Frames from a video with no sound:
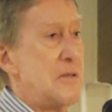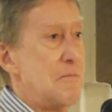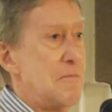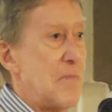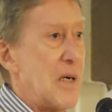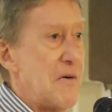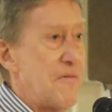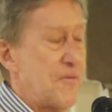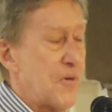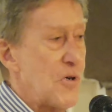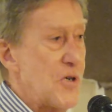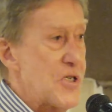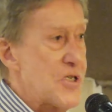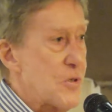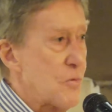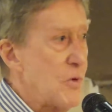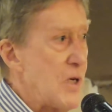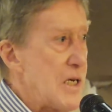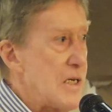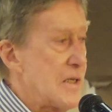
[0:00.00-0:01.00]
My
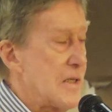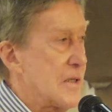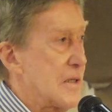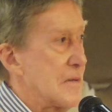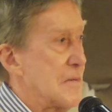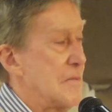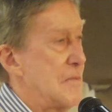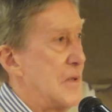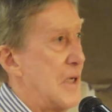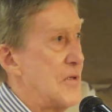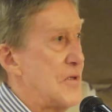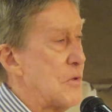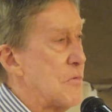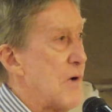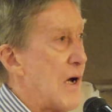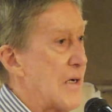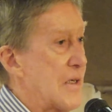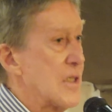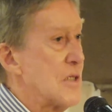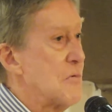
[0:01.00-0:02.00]
first week at the
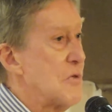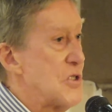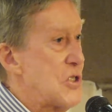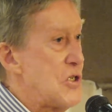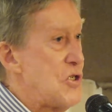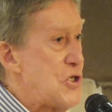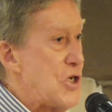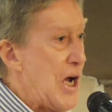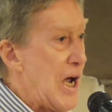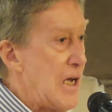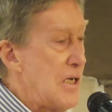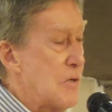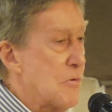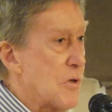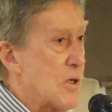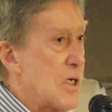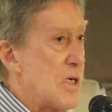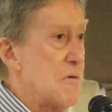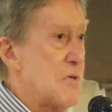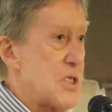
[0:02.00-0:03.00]
record was in
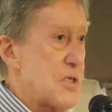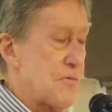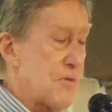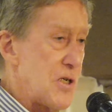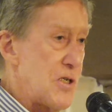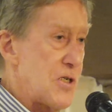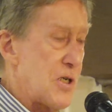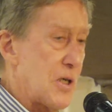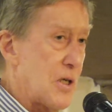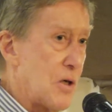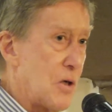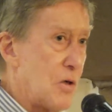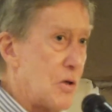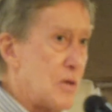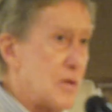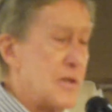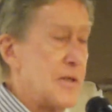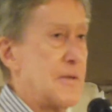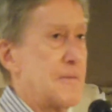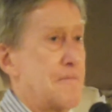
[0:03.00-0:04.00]
January. It was freezing
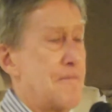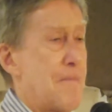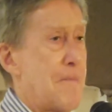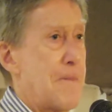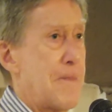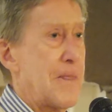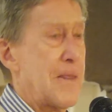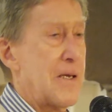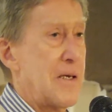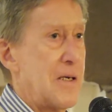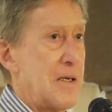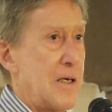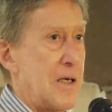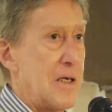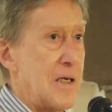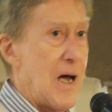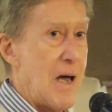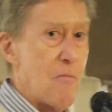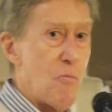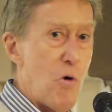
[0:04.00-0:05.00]
cold,
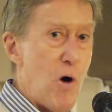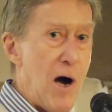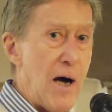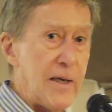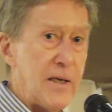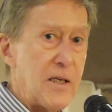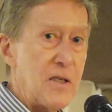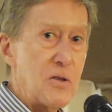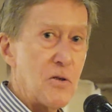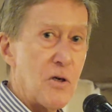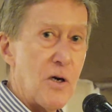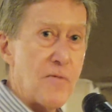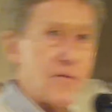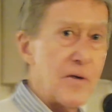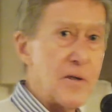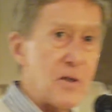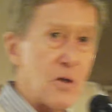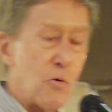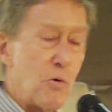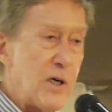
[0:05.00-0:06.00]
and I'm walking north
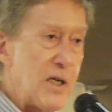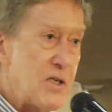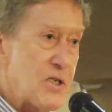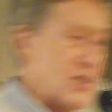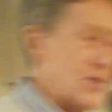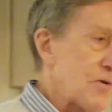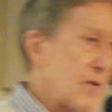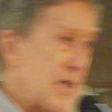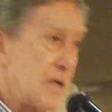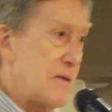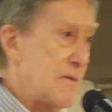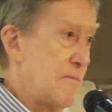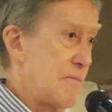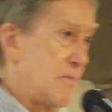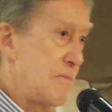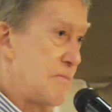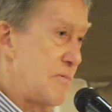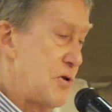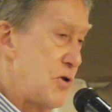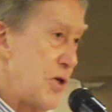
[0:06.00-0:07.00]
on Queen Street.
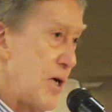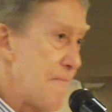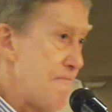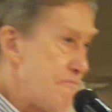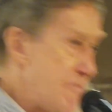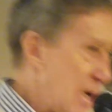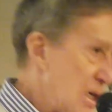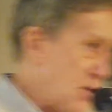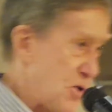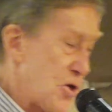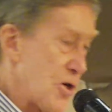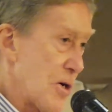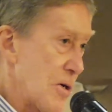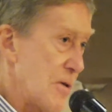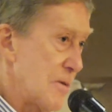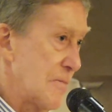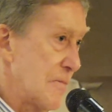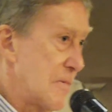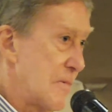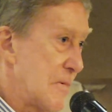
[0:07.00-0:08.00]
Jim
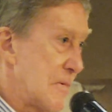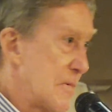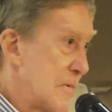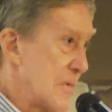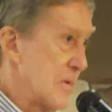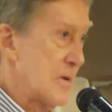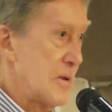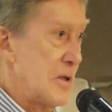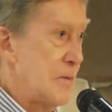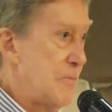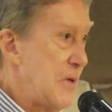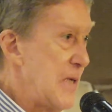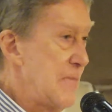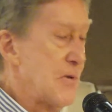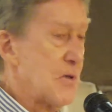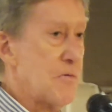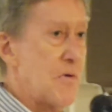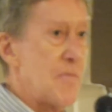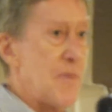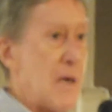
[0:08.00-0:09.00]
Pitcher, do
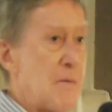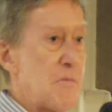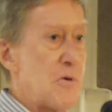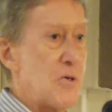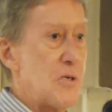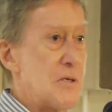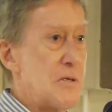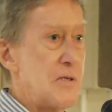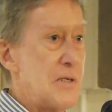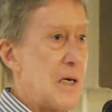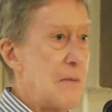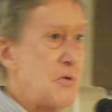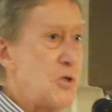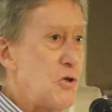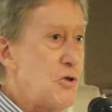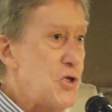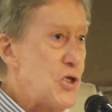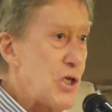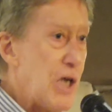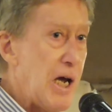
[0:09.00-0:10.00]
people remember
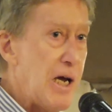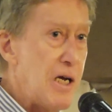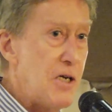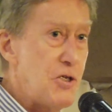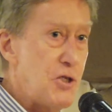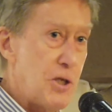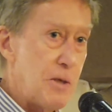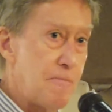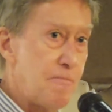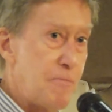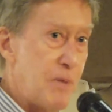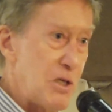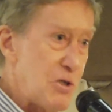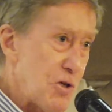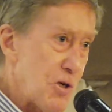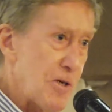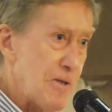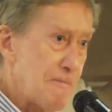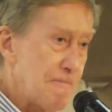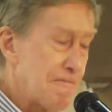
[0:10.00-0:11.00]
W.J. Jim
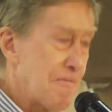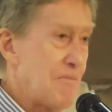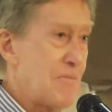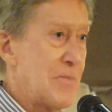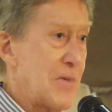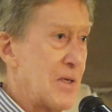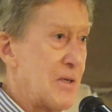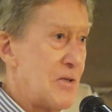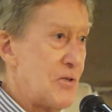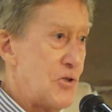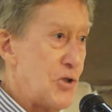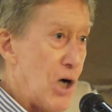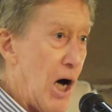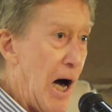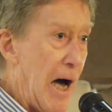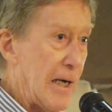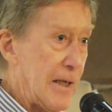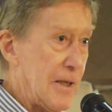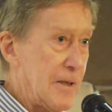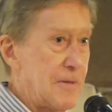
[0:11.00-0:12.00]
Pitcher?
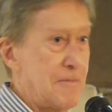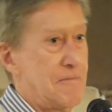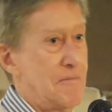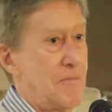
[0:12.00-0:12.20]
Doc,